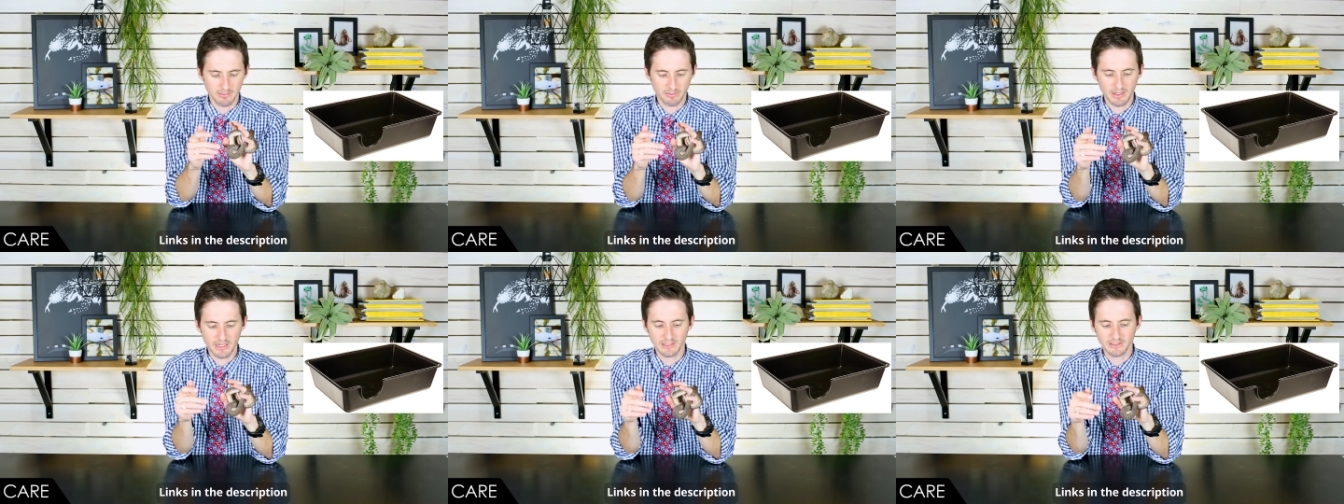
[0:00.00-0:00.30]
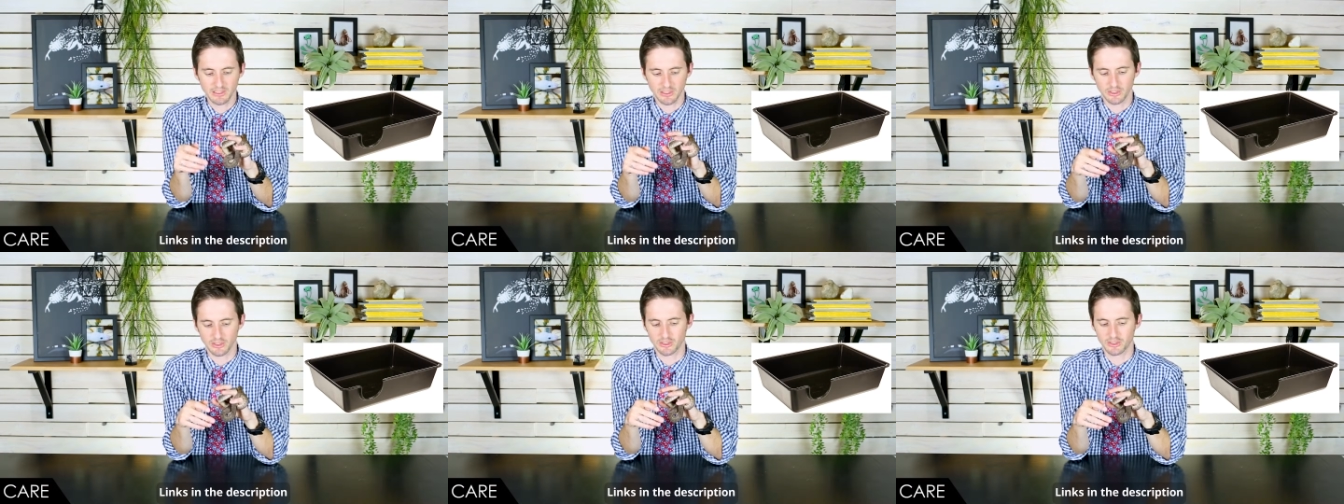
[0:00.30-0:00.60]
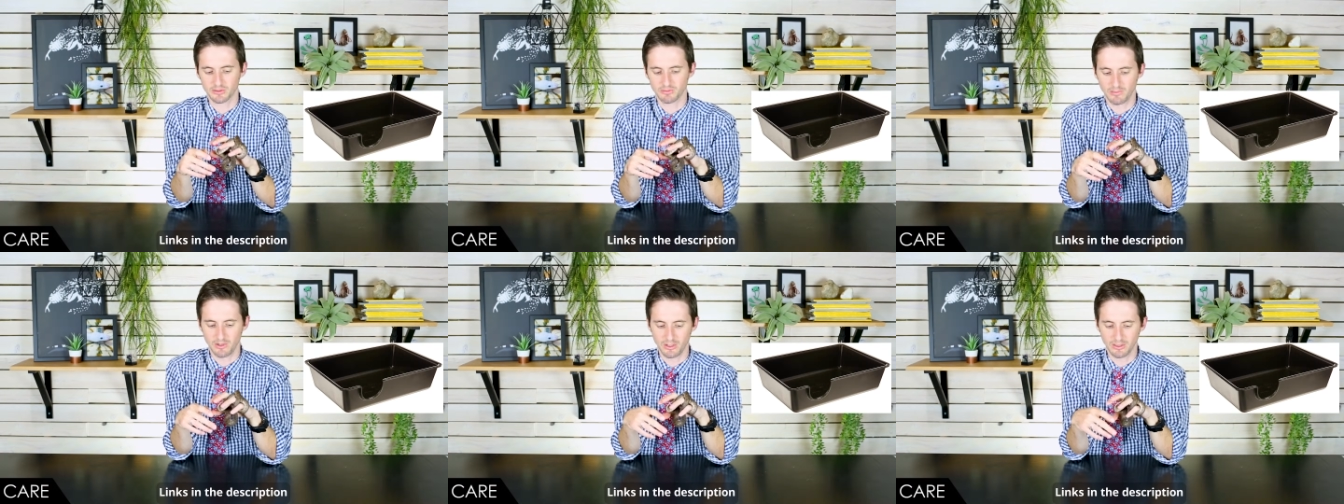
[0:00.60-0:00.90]
And being such a
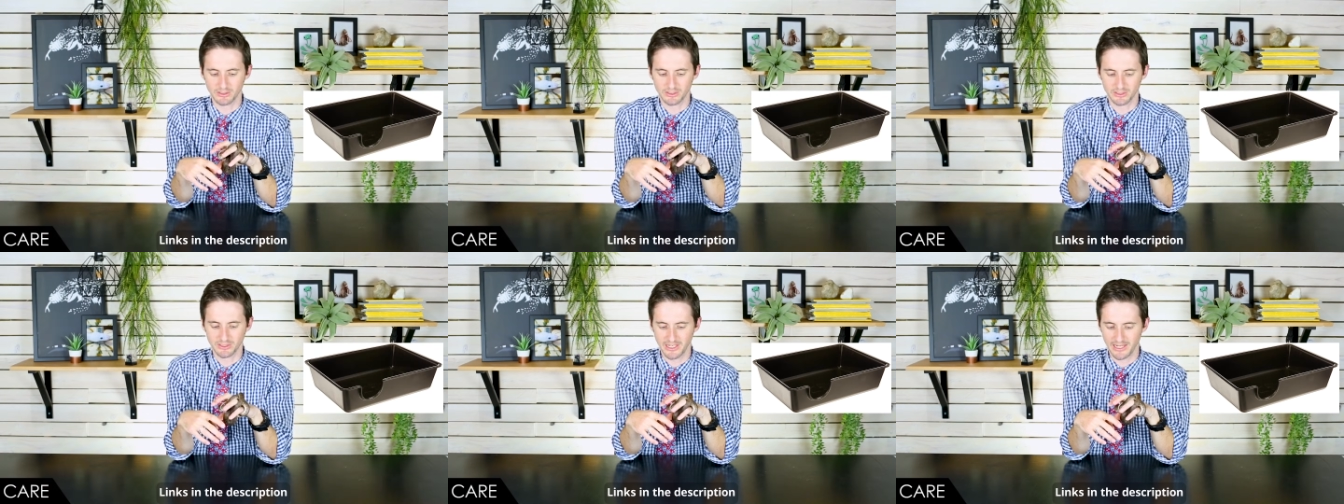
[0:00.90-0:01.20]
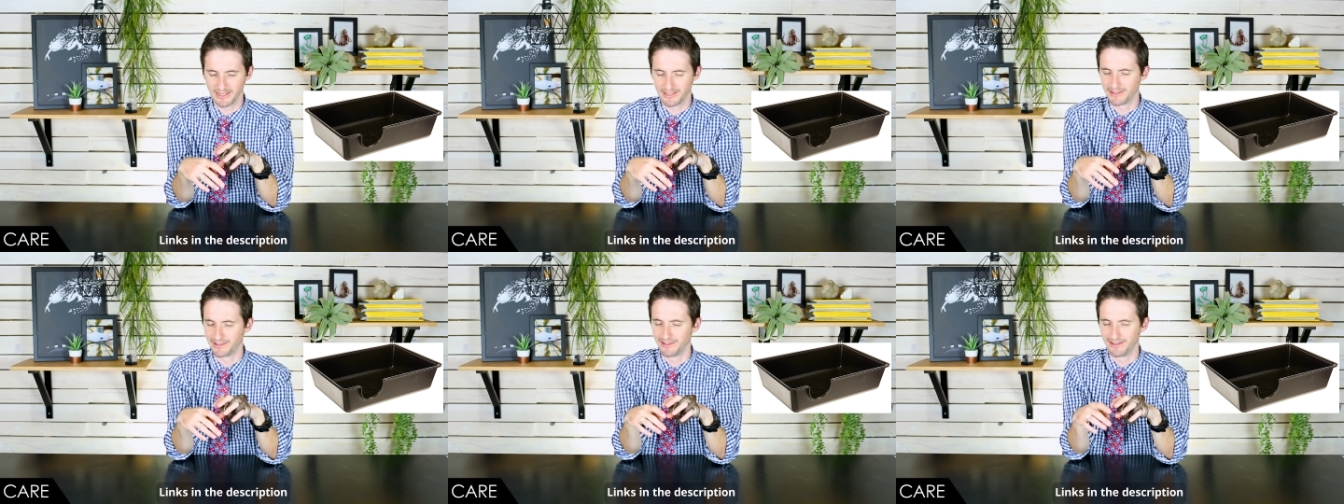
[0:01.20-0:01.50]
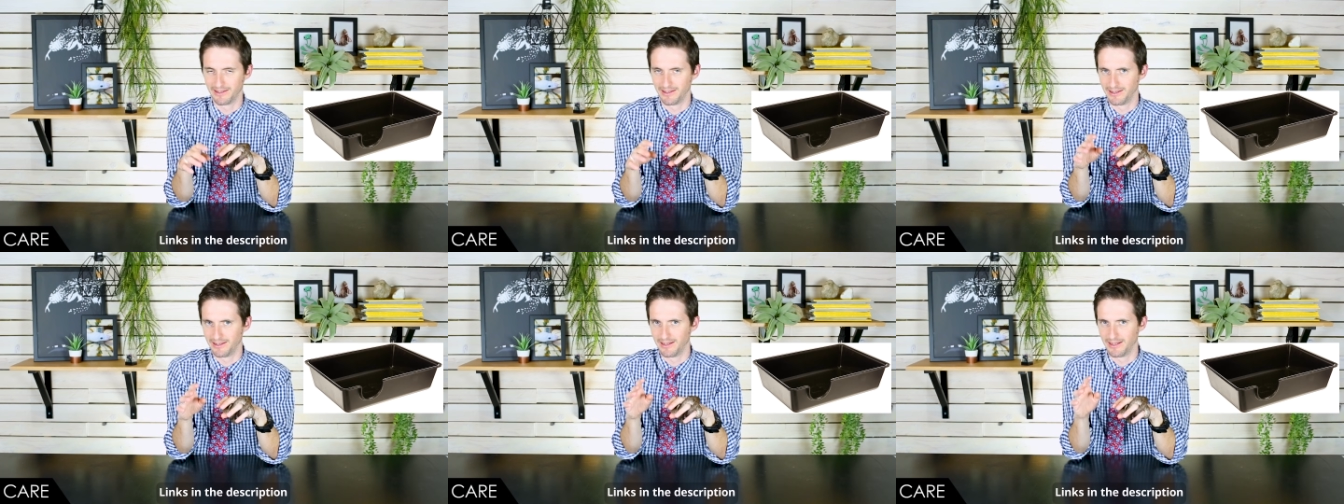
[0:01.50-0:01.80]
small snake,
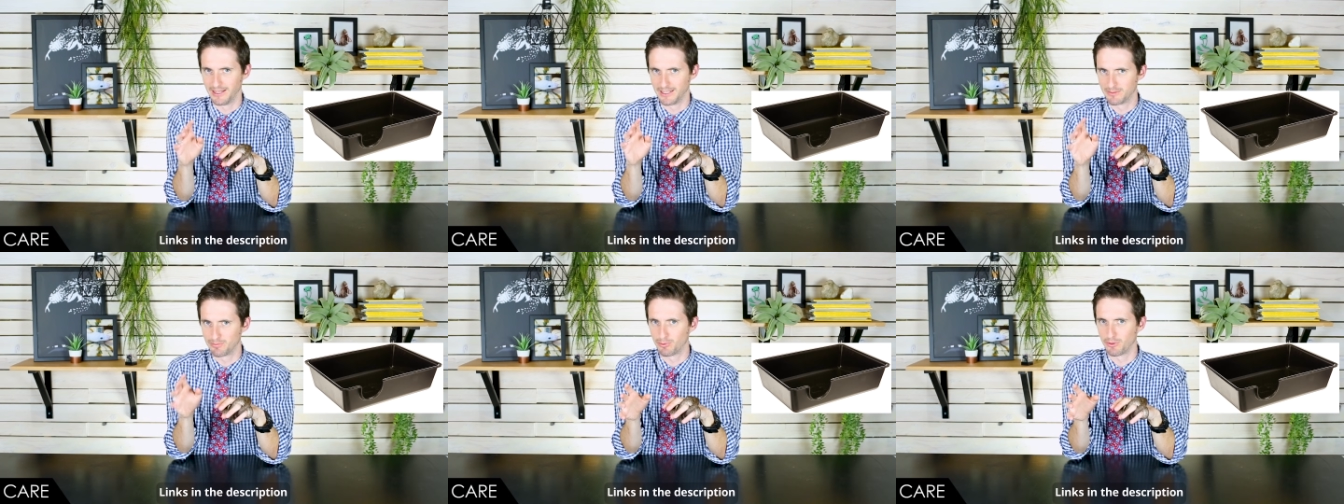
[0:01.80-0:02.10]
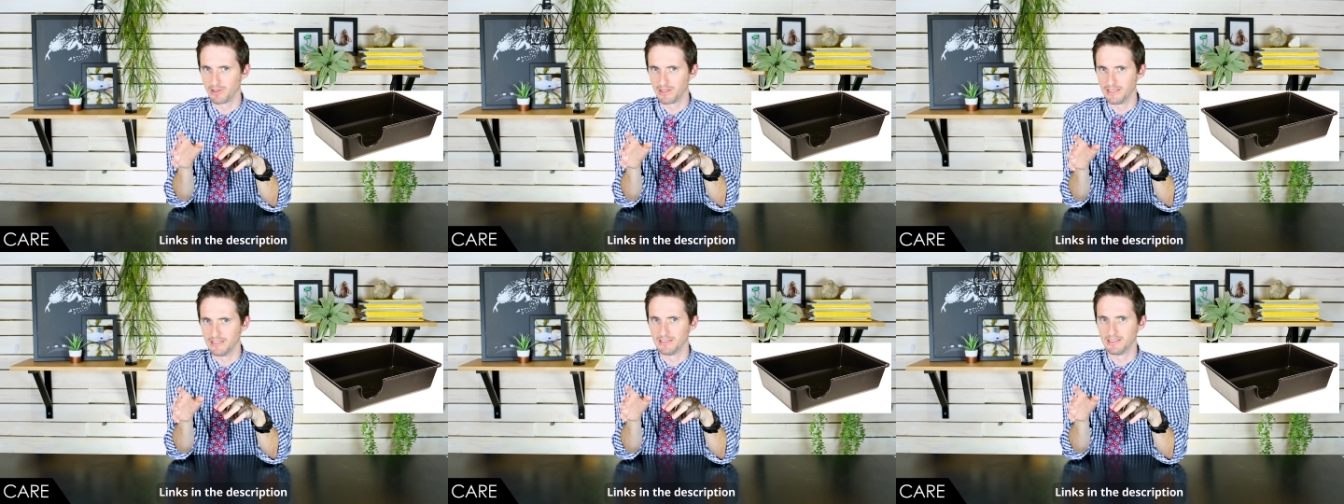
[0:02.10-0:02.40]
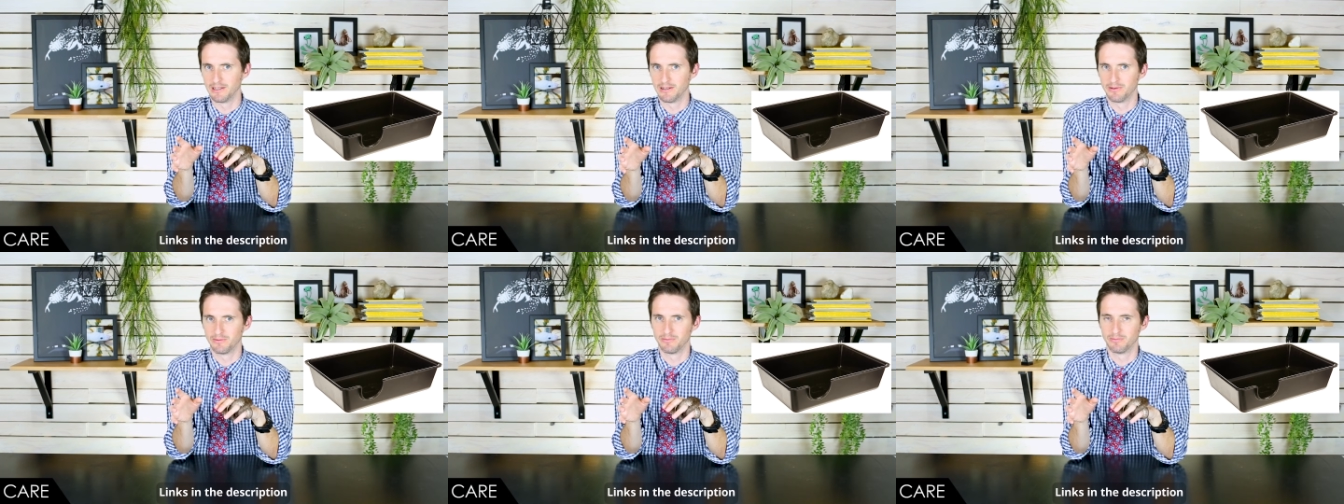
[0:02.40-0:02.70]
it's pretty
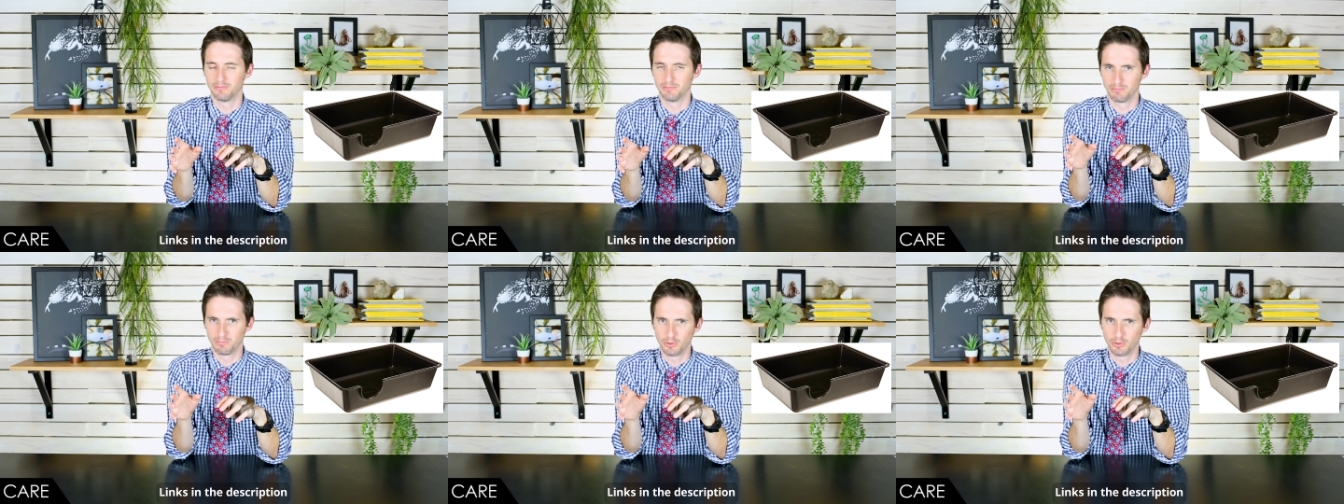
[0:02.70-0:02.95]
easy to